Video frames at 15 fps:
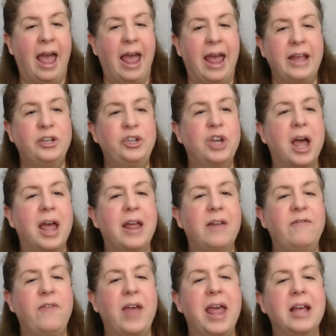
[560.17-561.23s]
Hey,
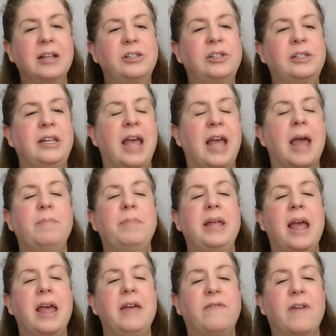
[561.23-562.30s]
Giant fans, the
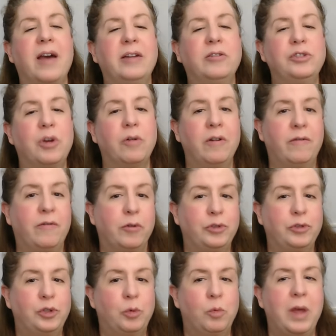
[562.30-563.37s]
NBA Finals are in full
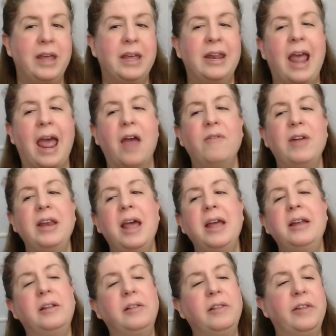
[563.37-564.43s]
swing, and every
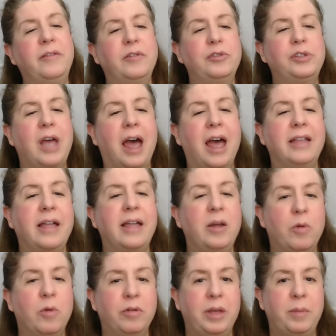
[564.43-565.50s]
night delivers
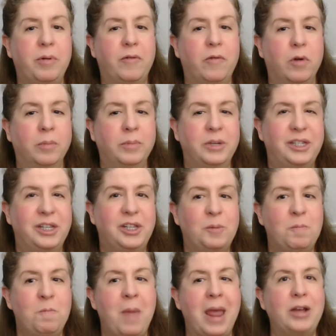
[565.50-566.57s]
highlight-worthy performances,
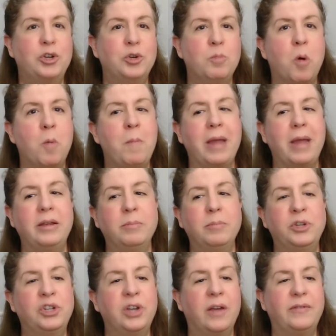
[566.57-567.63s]
major momentum
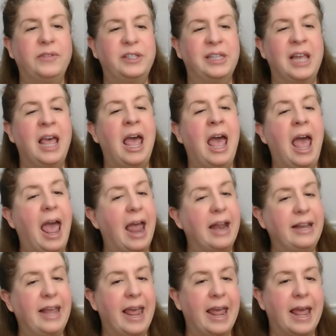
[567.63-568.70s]
shifts,
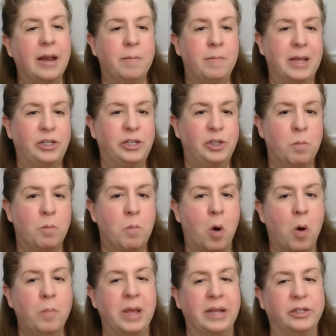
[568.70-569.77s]
and can't-miss
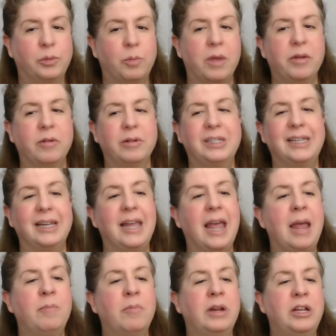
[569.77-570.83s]
moments. Whether it's a
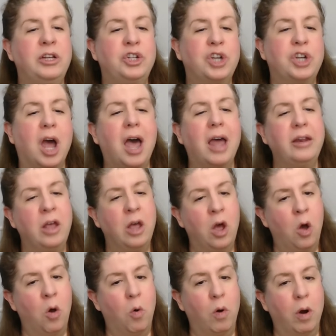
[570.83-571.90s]
game-winning shot
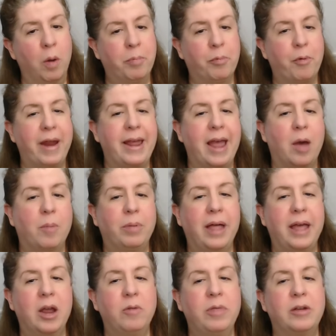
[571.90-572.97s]
or a breakout
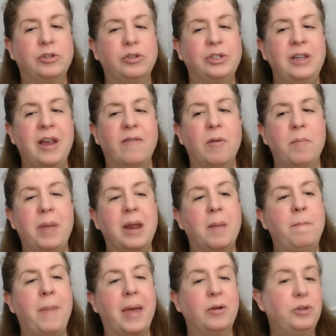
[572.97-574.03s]
player, there's never been
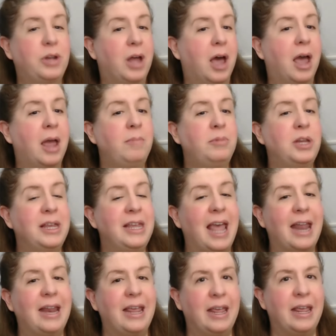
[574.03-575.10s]
a better time to
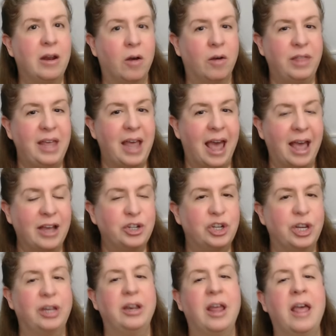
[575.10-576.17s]
get in on the
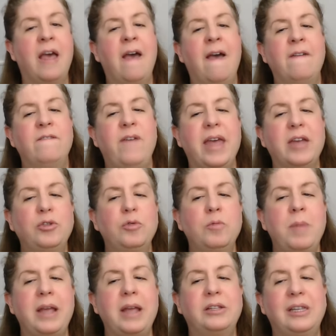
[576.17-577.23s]
action. FanDuel
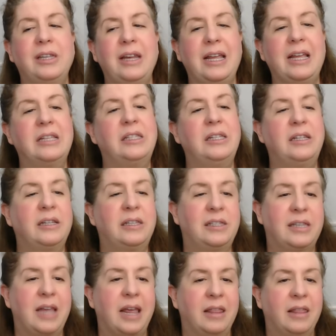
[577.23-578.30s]
makes it easy to
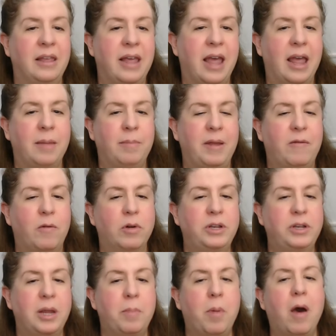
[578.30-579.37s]
stay in the game before
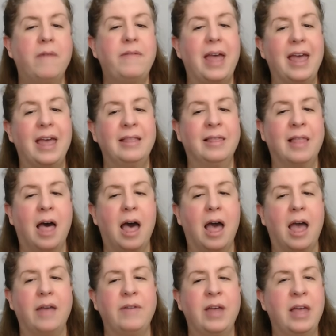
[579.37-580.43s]
tip-off and
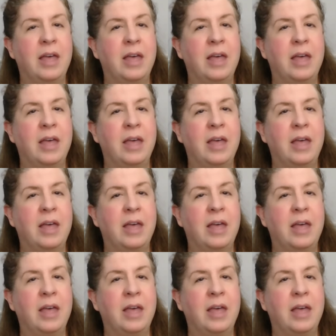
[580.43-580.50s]
live.